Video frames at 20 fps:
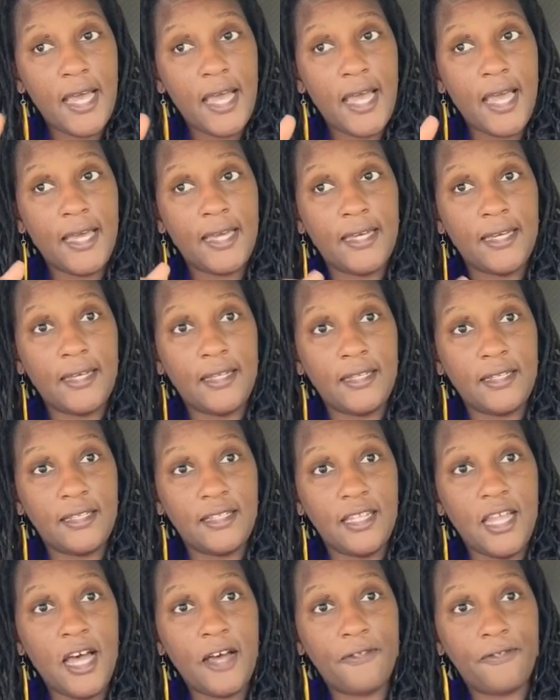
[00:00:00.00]
and
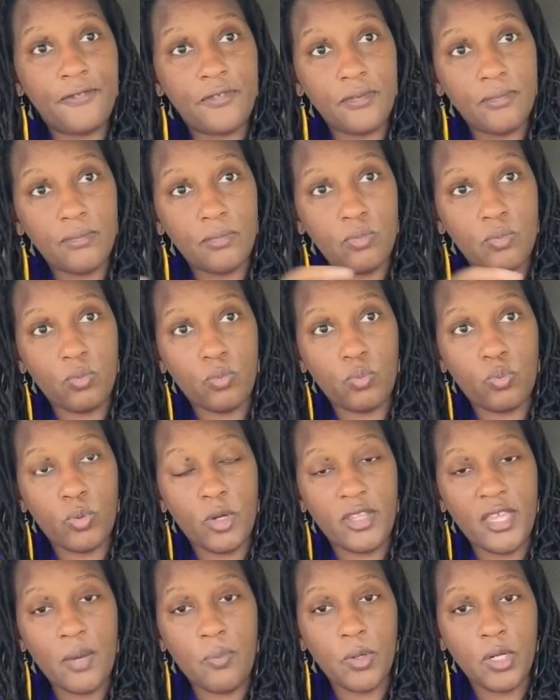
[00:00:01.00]
left
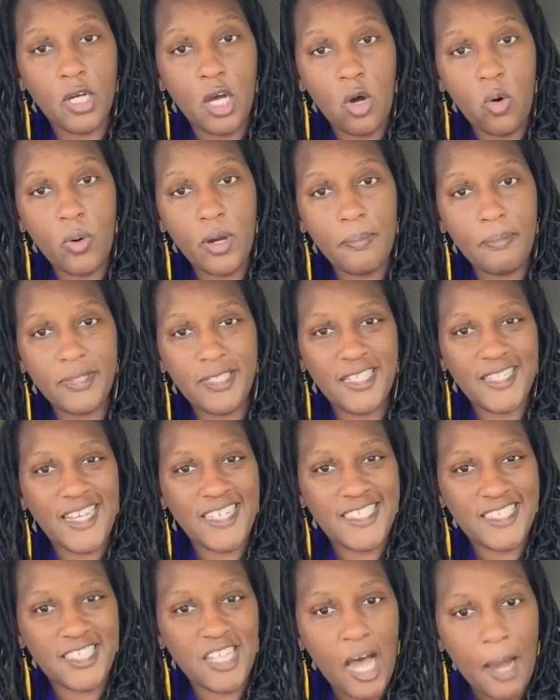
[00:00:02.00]
where they were going, but then they
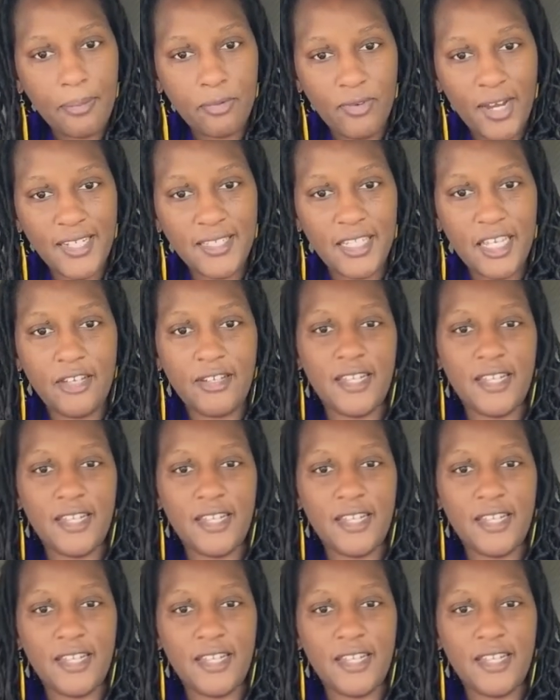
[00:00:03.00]
stopped right there.